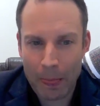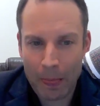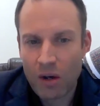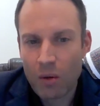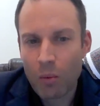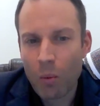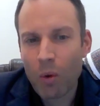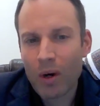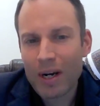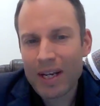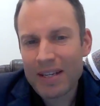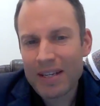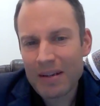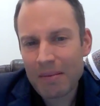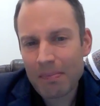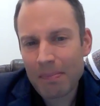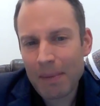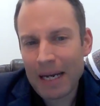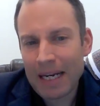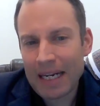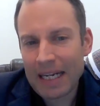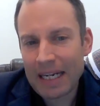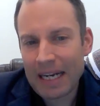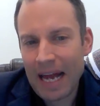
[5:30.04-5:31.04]
So what is a
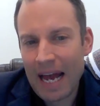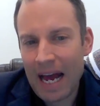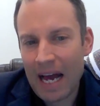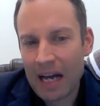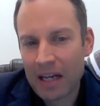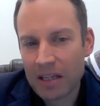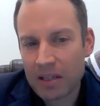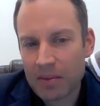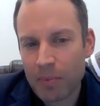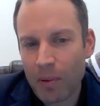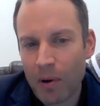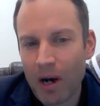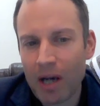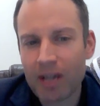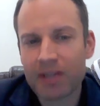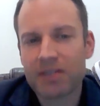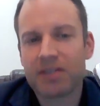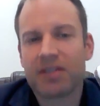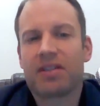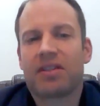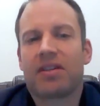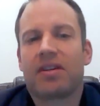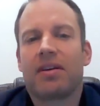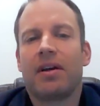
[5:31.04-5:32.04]
median house
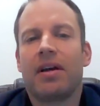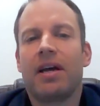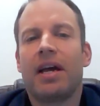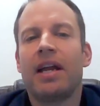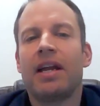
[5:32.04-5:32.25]
price?